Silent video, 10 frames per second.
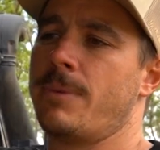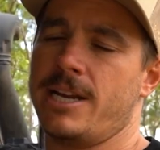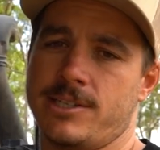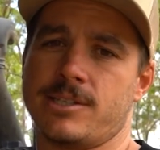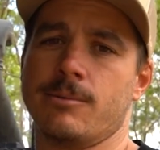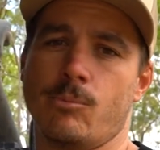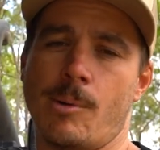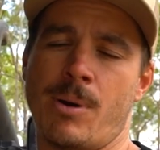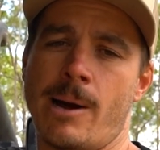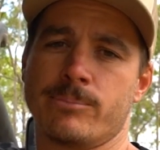means
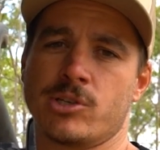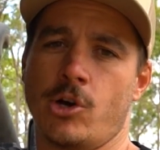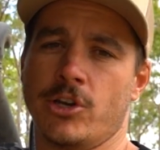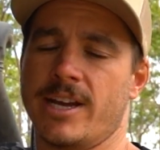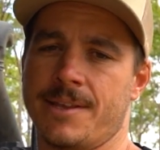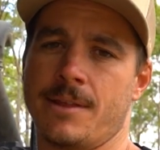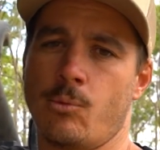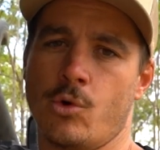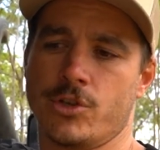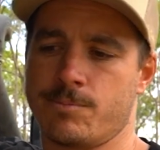my pump's on and the
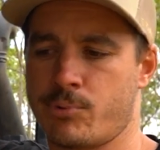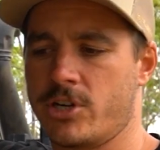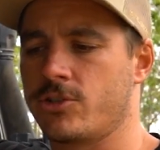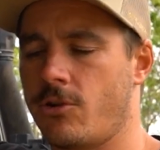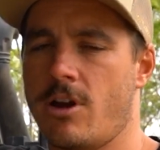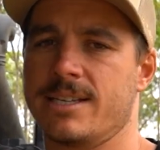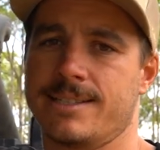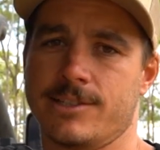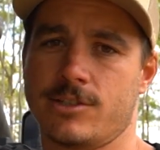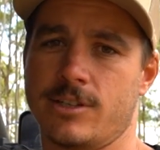water's pressurized
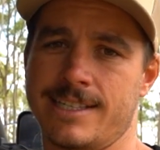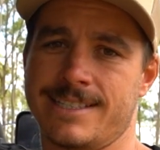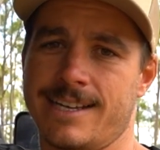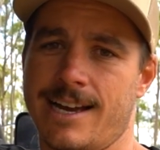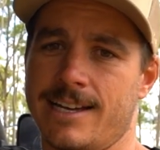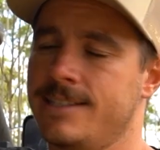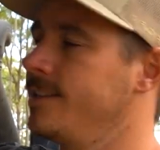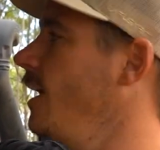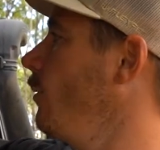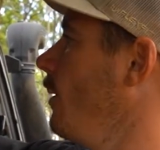and it's
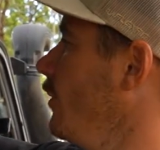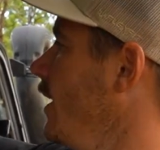there when we